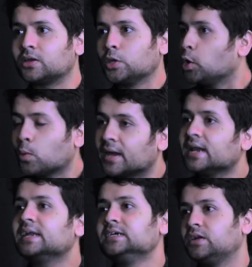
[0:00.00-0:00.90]
You need to
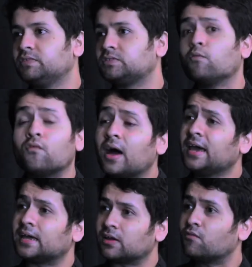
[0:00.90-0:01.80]
again play the division.
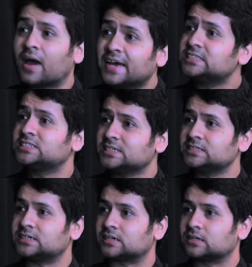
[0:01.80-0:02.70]
Why? Why
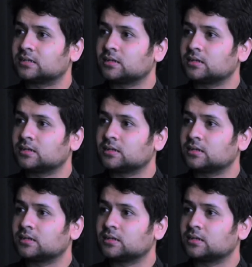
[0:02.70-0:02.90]
change it?